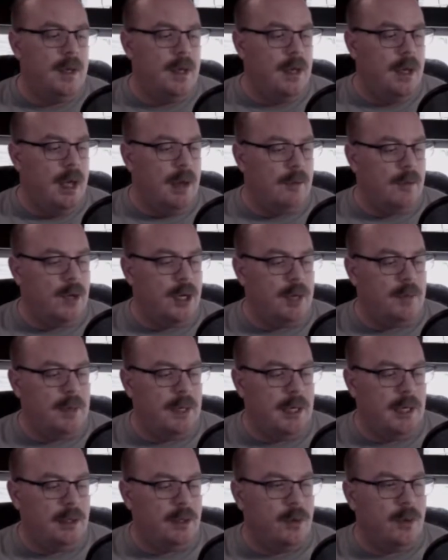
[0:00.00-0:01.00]
I'm going to
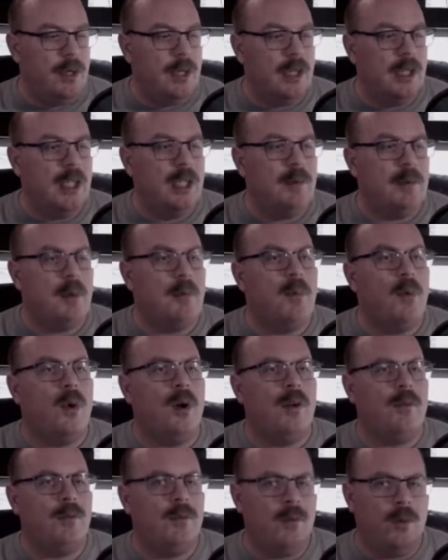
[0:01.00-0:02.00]
be doing a little bit more
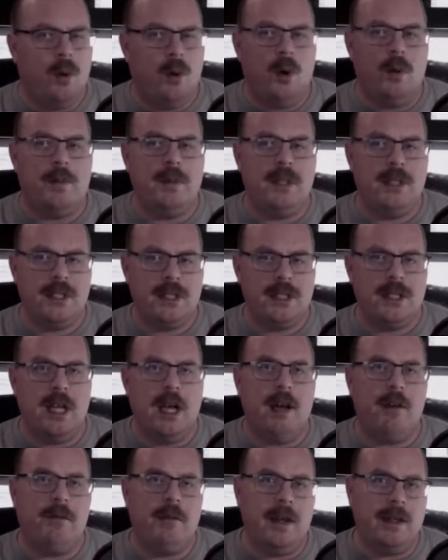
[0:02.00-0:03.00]
informed
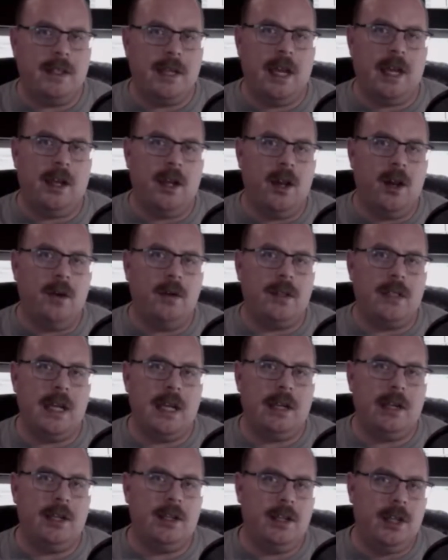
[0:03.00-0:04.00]
stuff as I go, as I
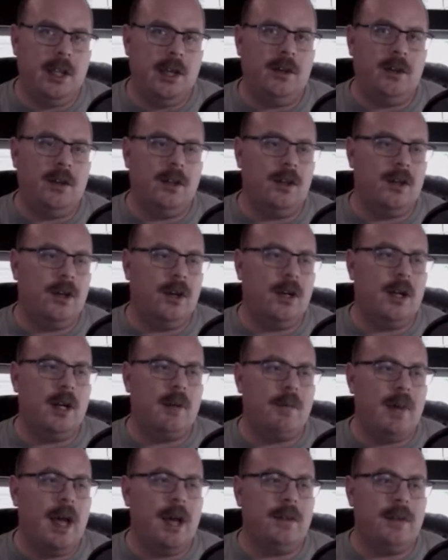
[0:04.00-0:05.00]
continue to learn
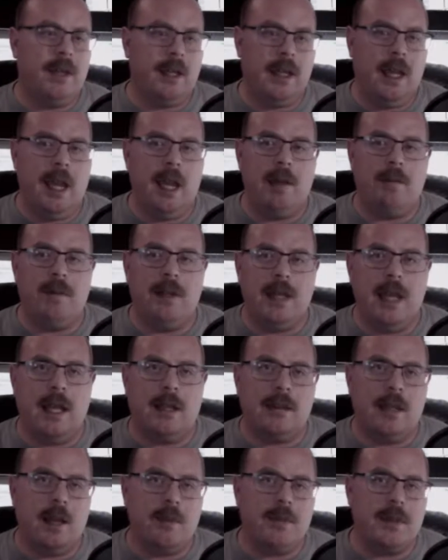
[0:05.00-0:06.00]
about the game and that
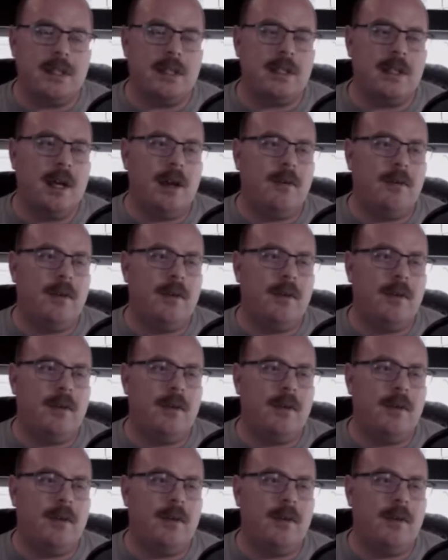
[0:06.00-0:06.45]
type of stuff.